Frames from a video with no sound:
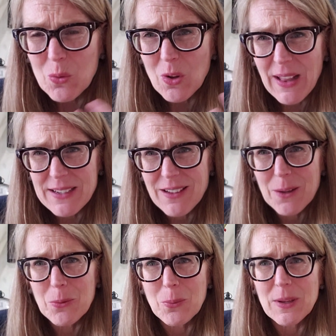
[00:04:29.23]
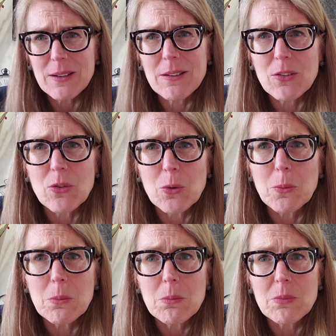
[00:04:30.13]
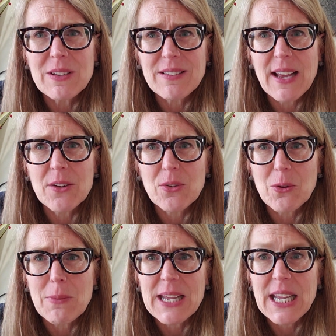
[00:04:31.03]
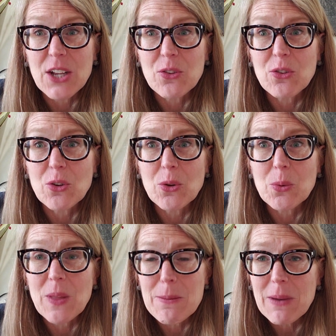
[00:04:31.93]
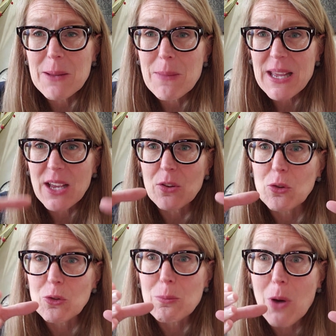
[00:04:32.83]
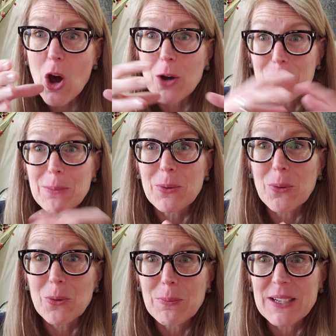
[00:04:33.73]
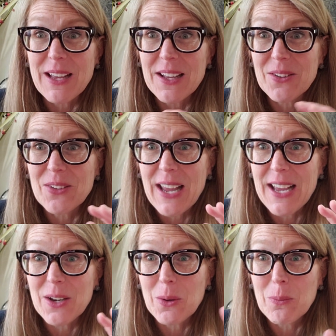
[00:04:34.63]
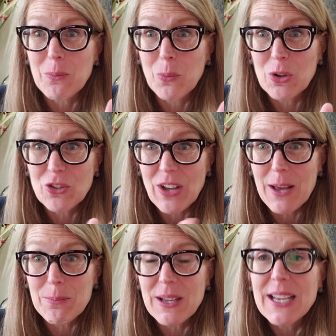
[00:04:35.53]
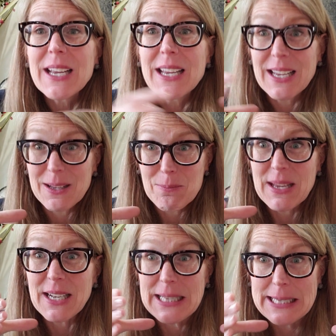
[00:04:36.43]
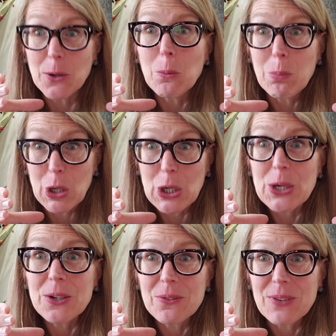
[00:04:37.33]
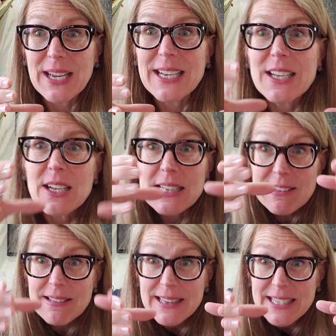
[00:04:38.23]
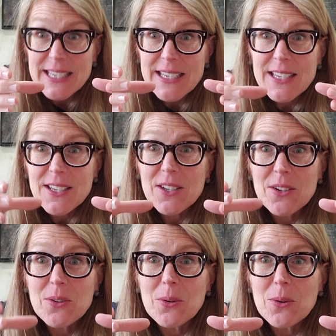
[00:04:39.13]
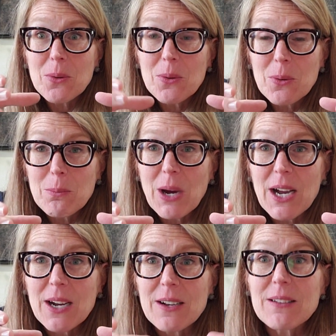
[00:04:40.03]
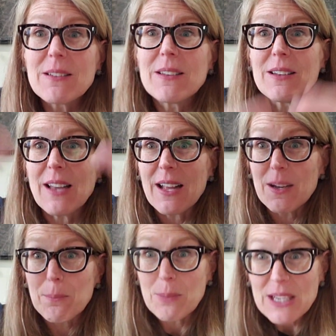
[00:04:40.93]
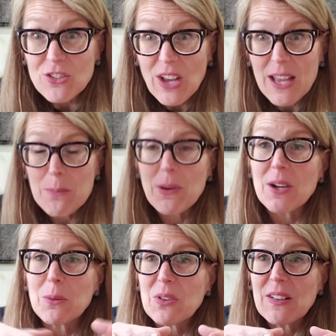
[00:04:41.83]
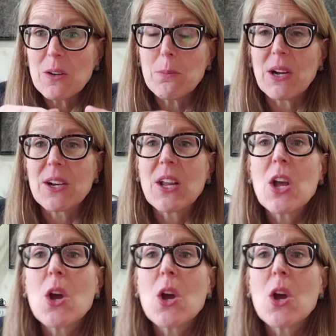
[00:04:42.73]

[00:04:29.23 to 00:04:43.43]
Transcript: a lot of times when zoo designers are making a zoo, they might make a small, remember old MacDonald had a wood shop, made a little barn, right? It's a little barn, not a big giant barn, it was a little barn.